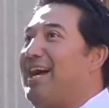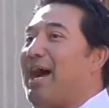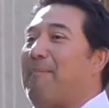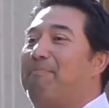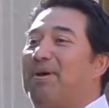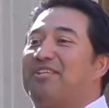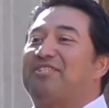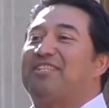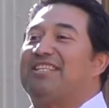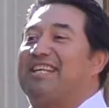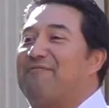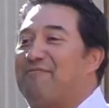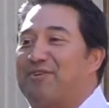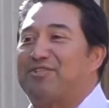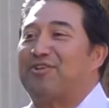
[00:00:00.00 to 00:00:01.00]
a bunch of
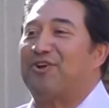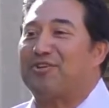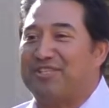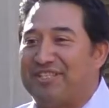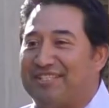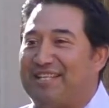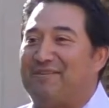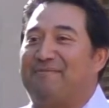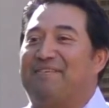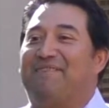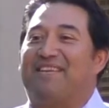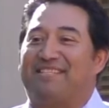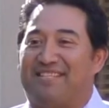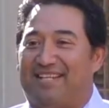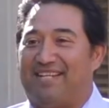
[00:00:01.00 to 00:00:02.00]
different churches that we
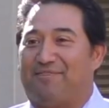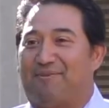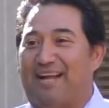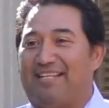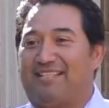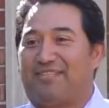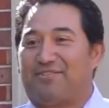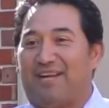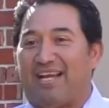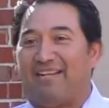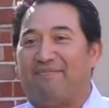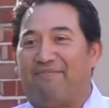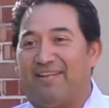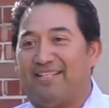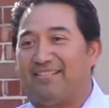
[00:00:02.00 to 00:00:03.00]
visited, right, to try
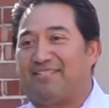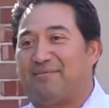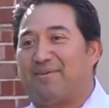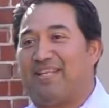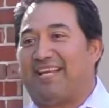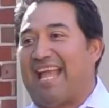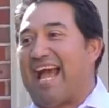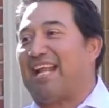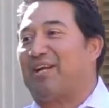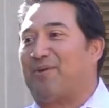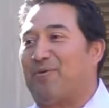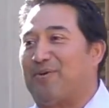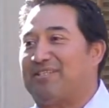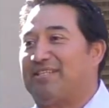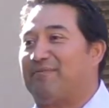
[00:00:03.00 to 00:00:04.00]
to fit some of the
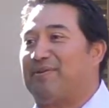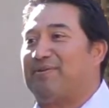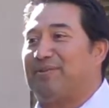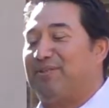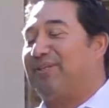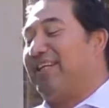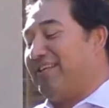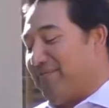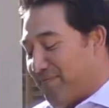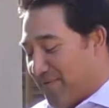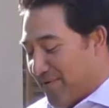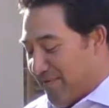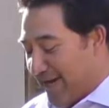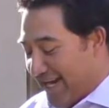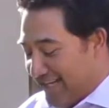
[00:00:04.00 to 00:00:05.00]
categories that we were looking
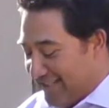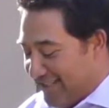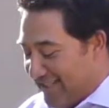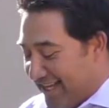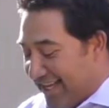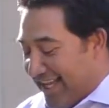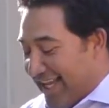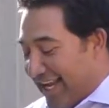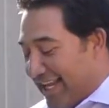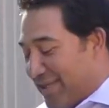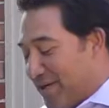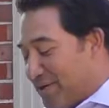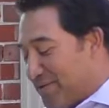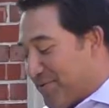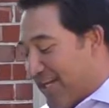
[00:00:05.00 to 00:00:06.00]
for, right? And
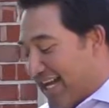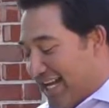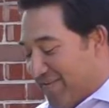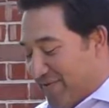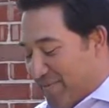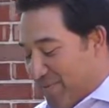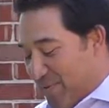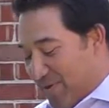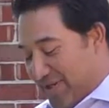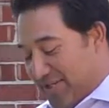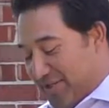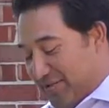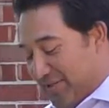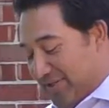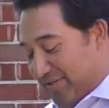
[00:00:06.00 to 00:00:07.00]
those are kind of
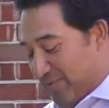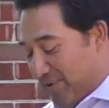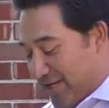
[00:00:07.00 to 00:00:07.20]
important to us.